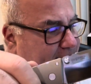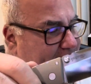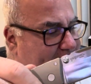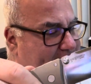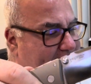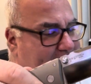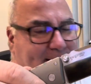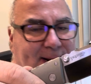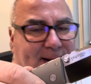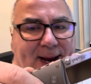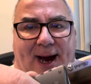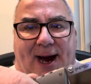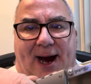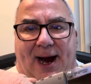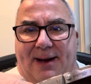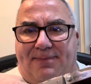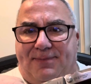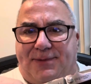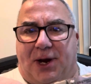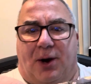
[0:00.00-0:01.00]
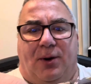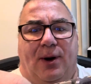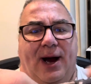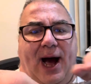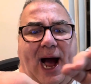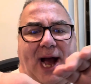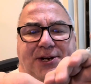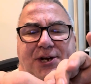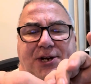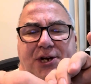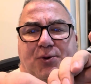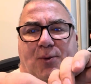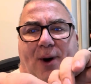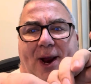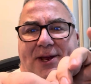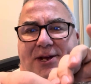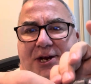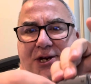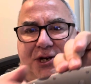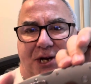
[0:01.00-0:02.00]
And so I just
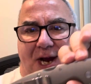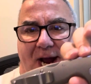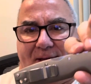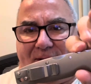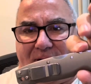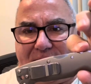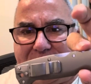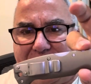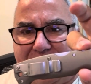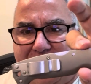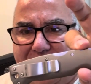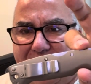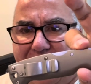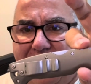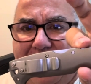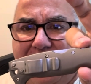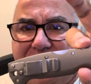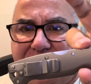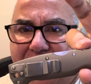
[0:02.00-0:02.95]
wanted to share this to you. So